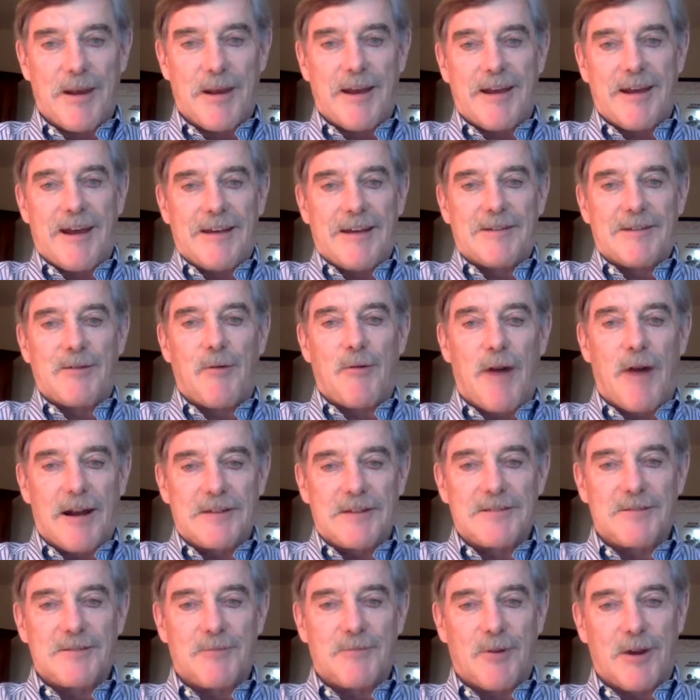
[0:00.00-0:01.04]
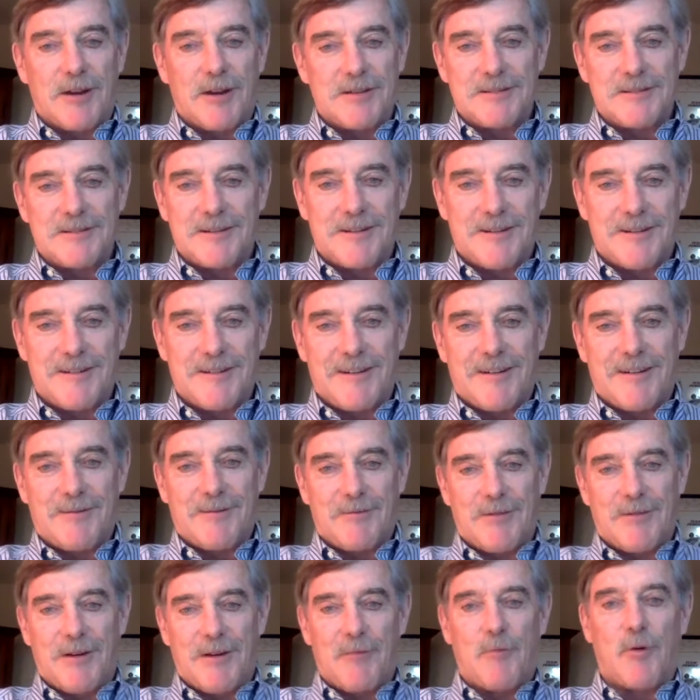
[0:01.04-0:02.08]
but I got to watch them race and
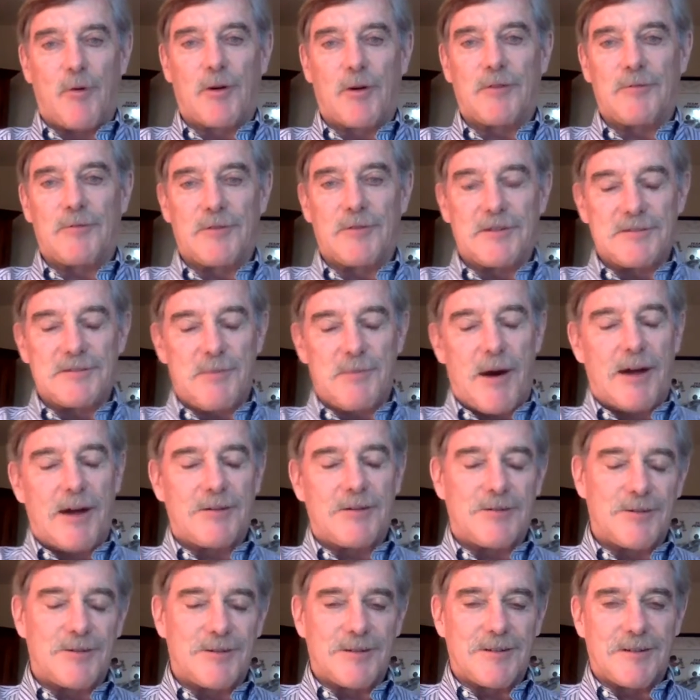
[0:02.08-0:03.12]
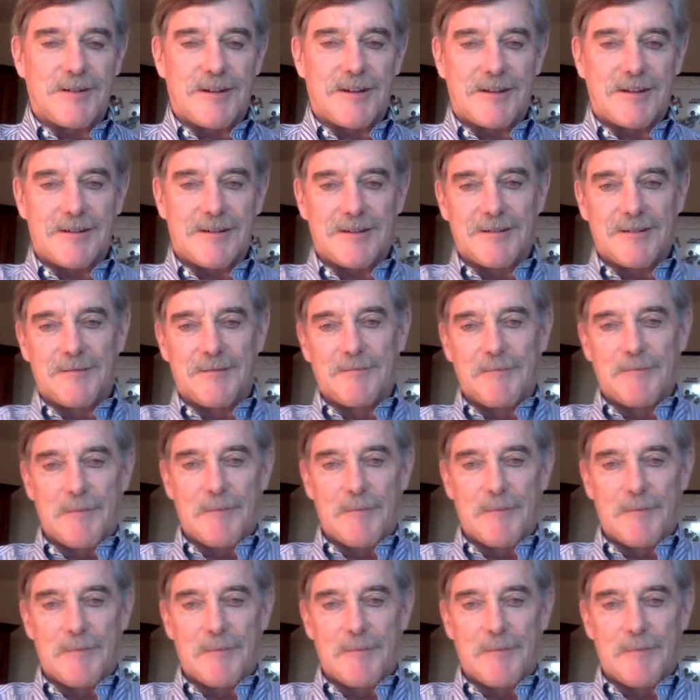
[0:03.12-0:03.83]
work with the sponsors and things.